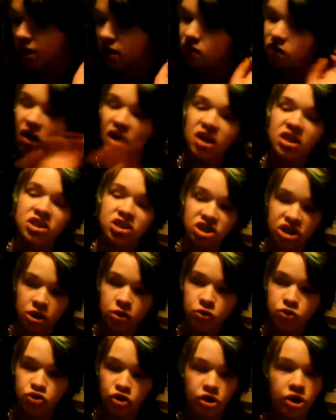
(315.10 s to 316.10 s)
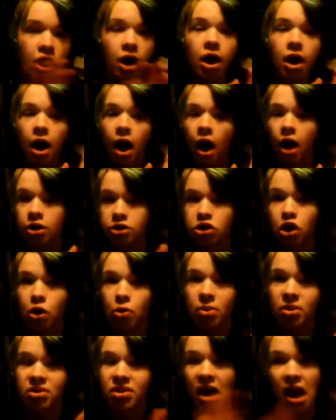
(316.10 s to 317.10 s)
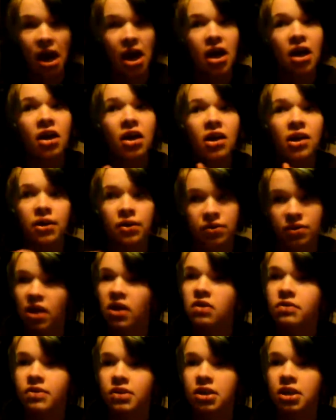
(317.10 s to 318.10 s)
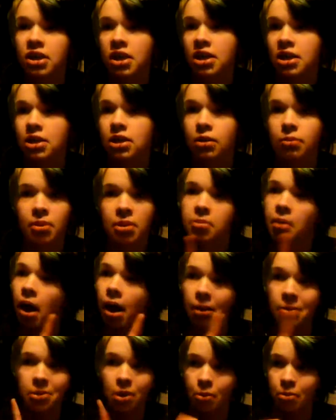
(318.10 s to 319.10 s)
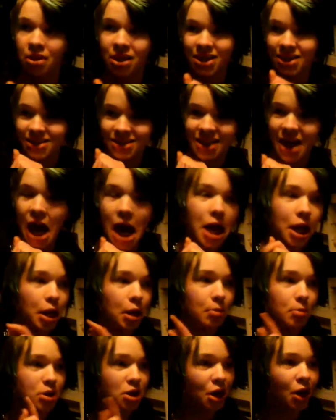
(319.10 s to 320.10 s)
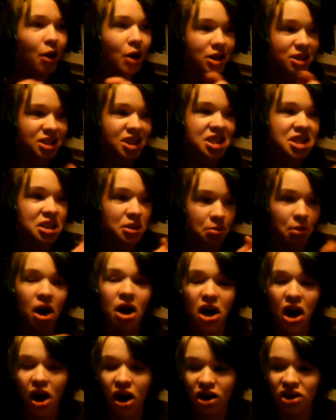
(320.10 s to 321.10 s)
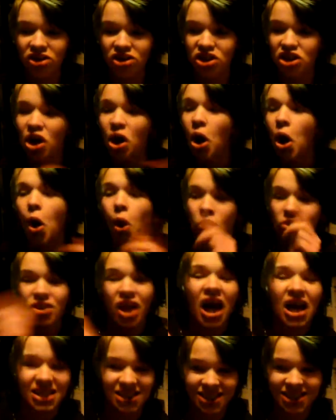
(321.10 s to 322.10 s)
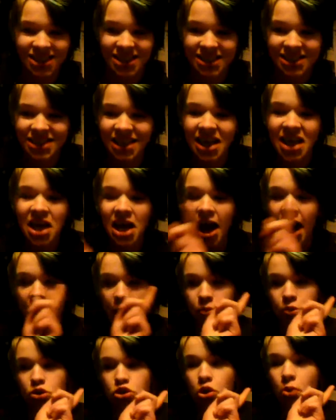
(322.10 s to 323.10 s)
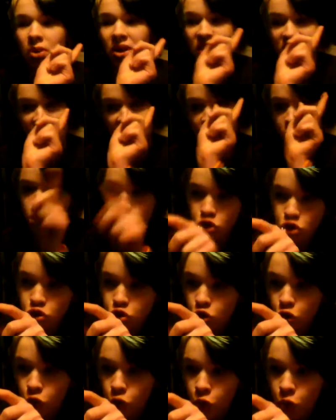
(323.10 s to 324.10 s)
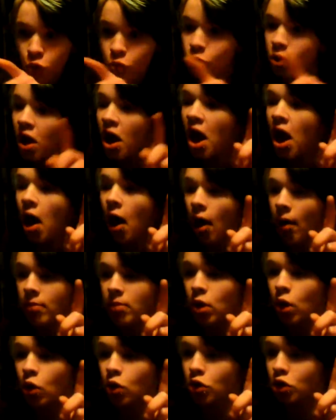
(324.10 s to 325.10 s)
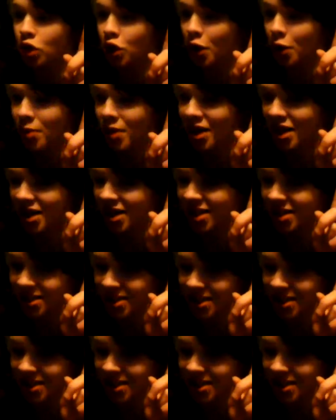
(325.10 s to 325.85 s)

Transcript: if I had children, I'd go in there if they really needed to pee, but I'm not peeing. I am not sitting my ass on that seat. I'm not going in that stool. I'm not going.